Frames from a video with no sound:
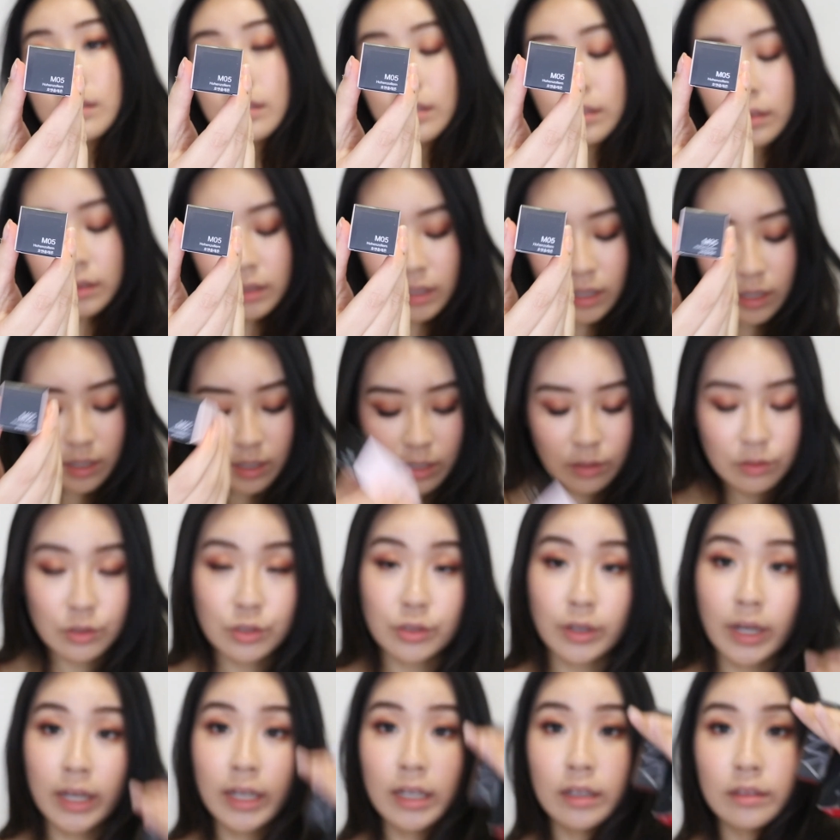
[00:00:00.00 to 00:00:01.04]
Okay, I'll
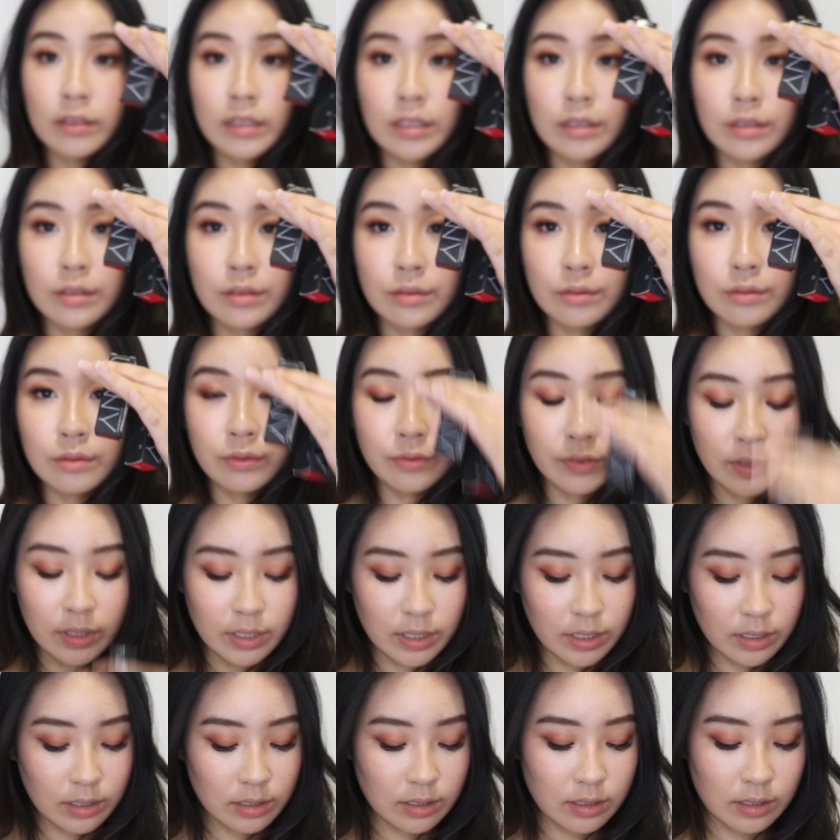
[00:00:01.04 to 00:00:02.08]
try out this 2
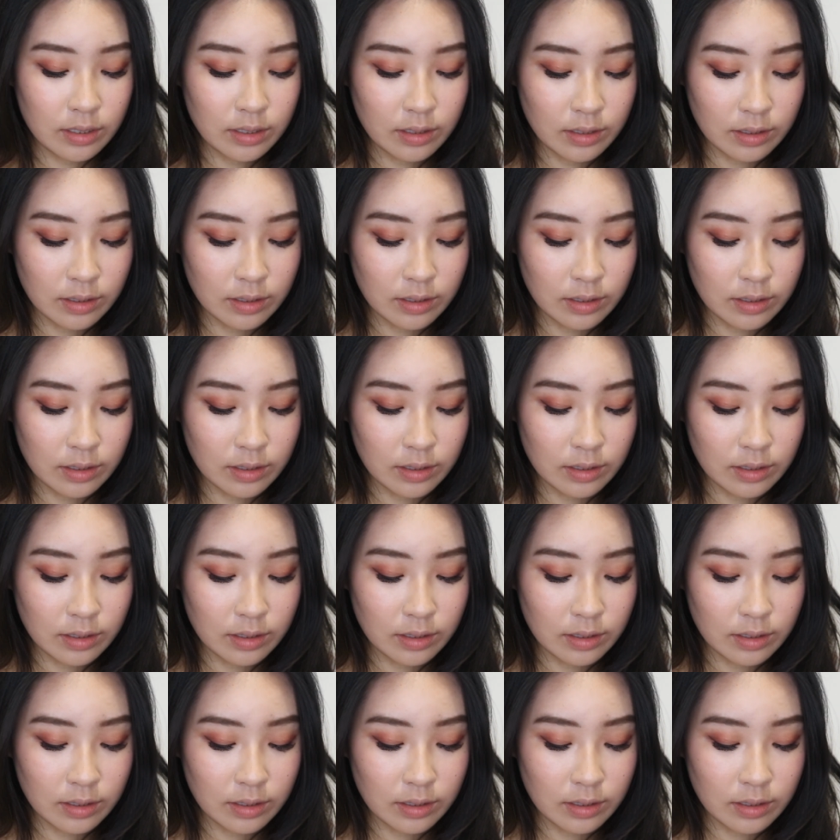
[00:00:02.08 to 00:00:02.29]
first.